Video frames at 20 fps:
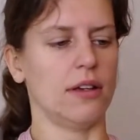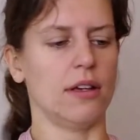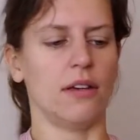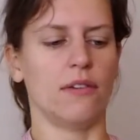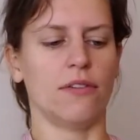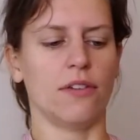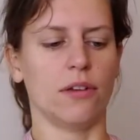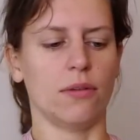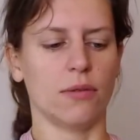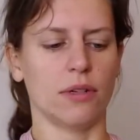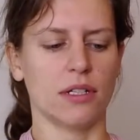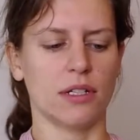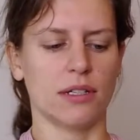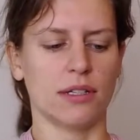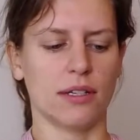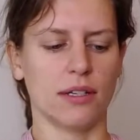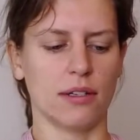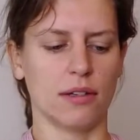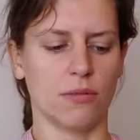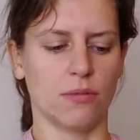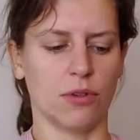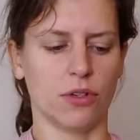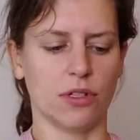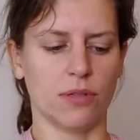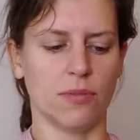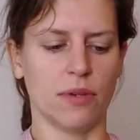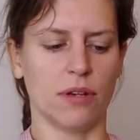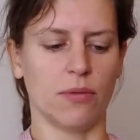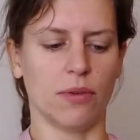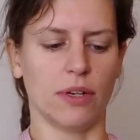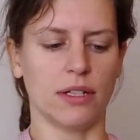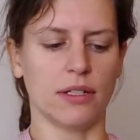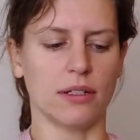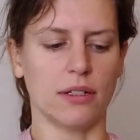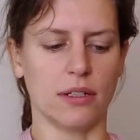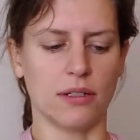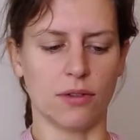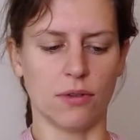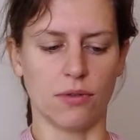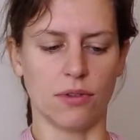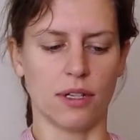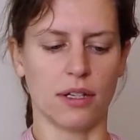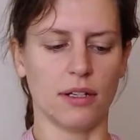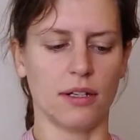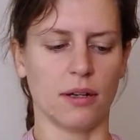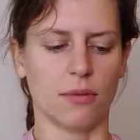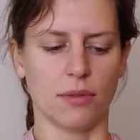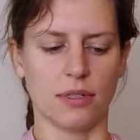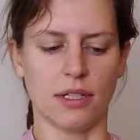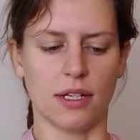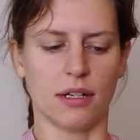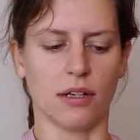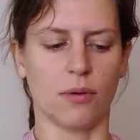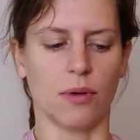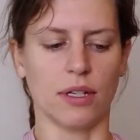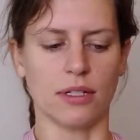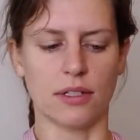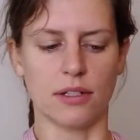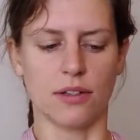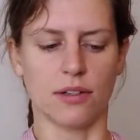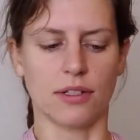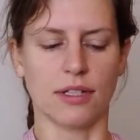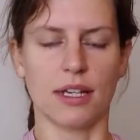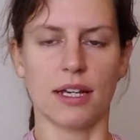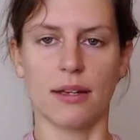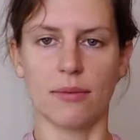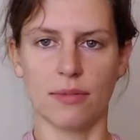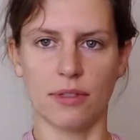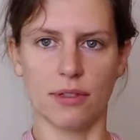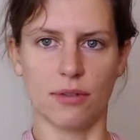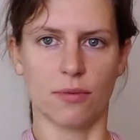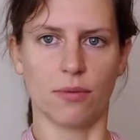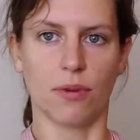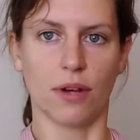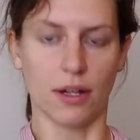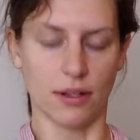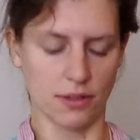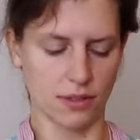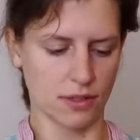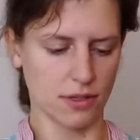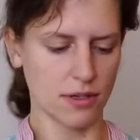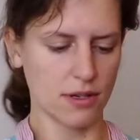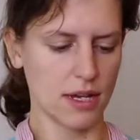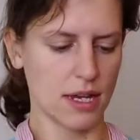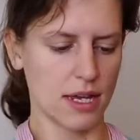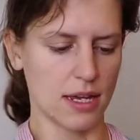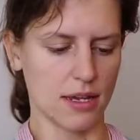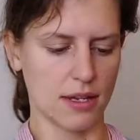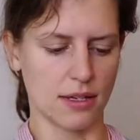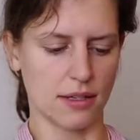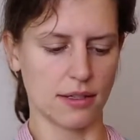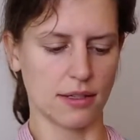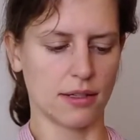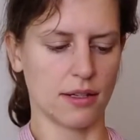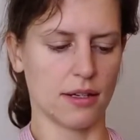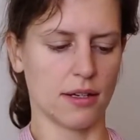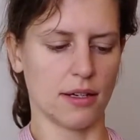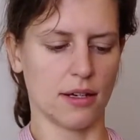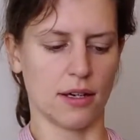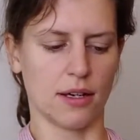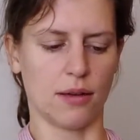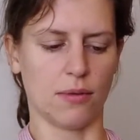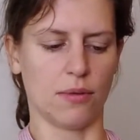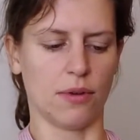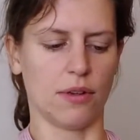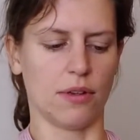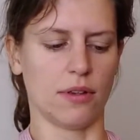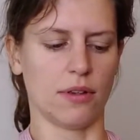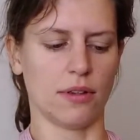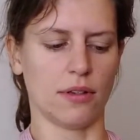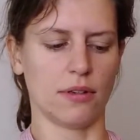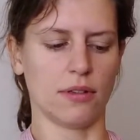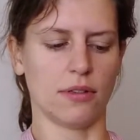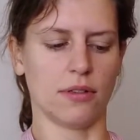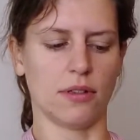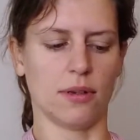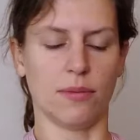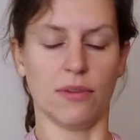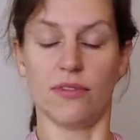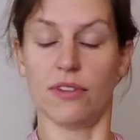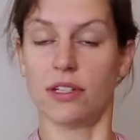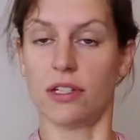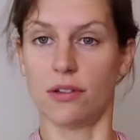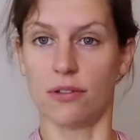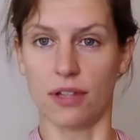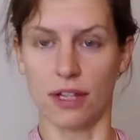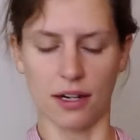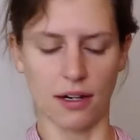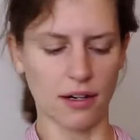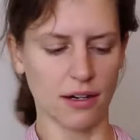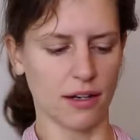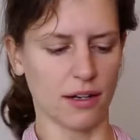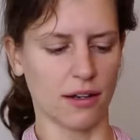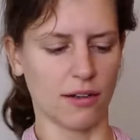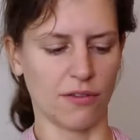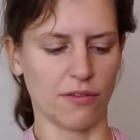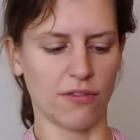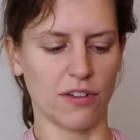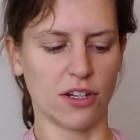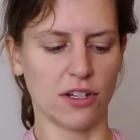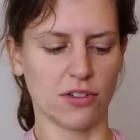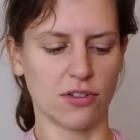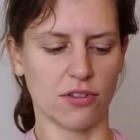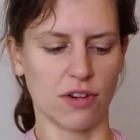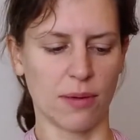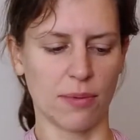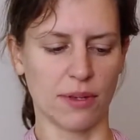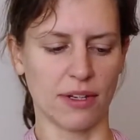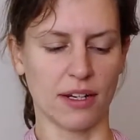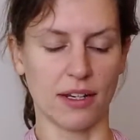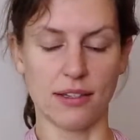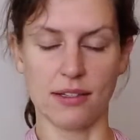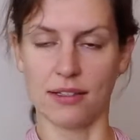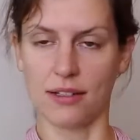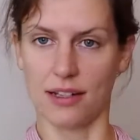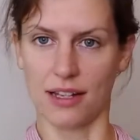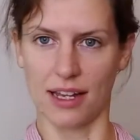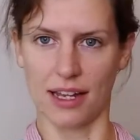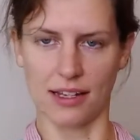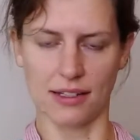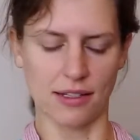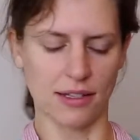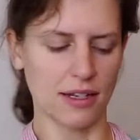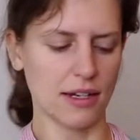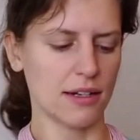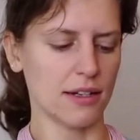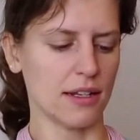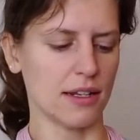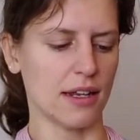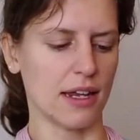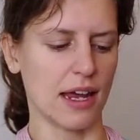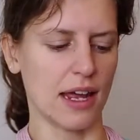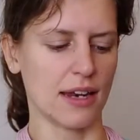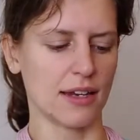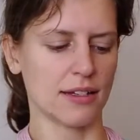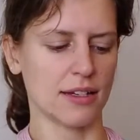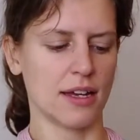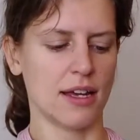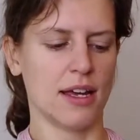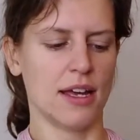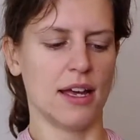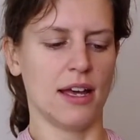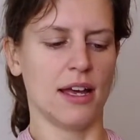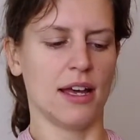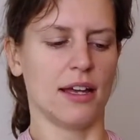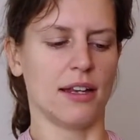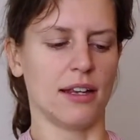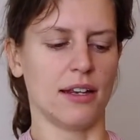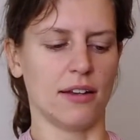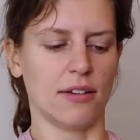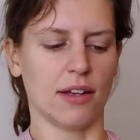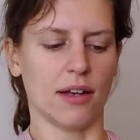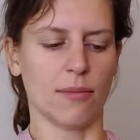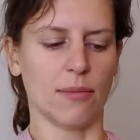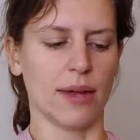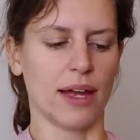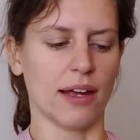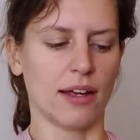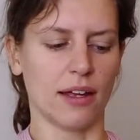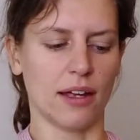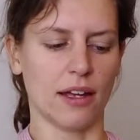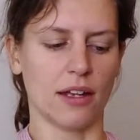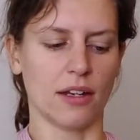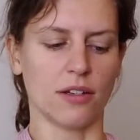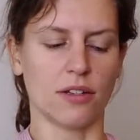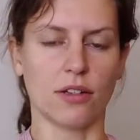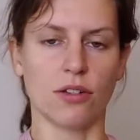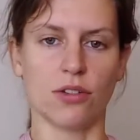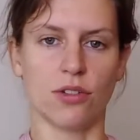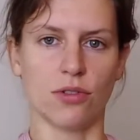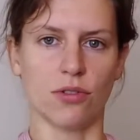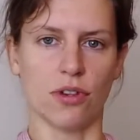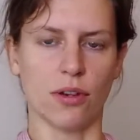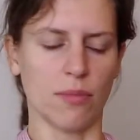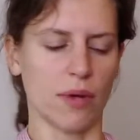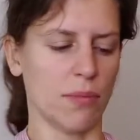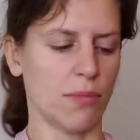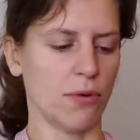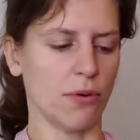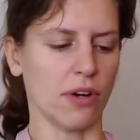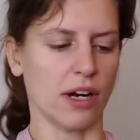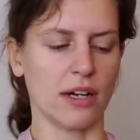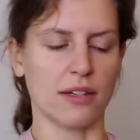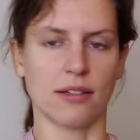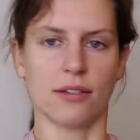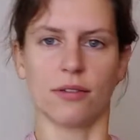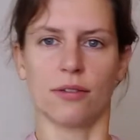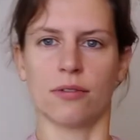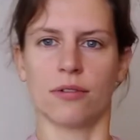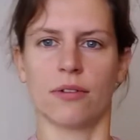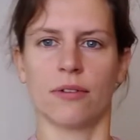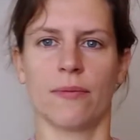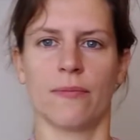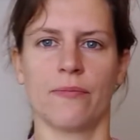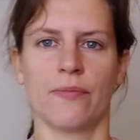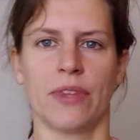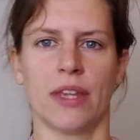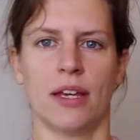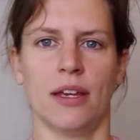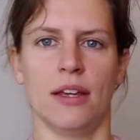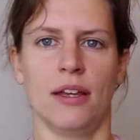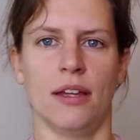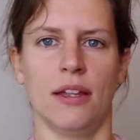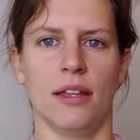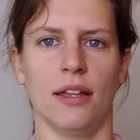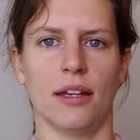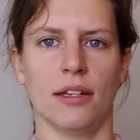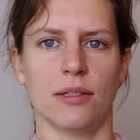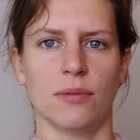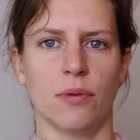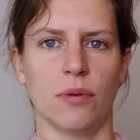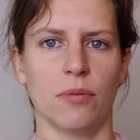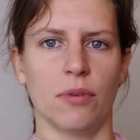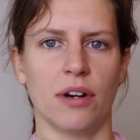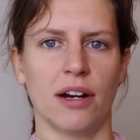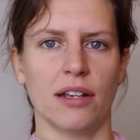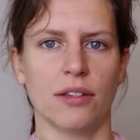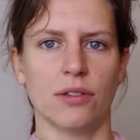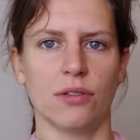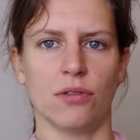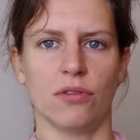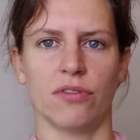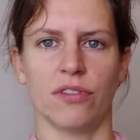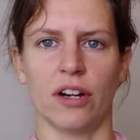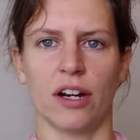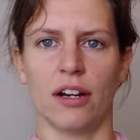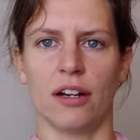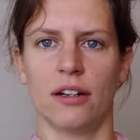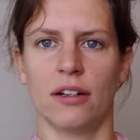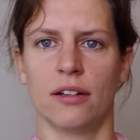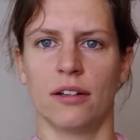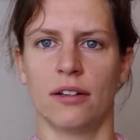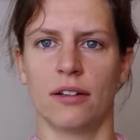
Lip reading: if you were to sit and watch me winding this whole thing, that would take quite a long time, so what I'll do is I will stop the video there. I'll finish wrapping this till I get to nearly the end, and then I'll come back and show you my progress. So that's what we're at so far.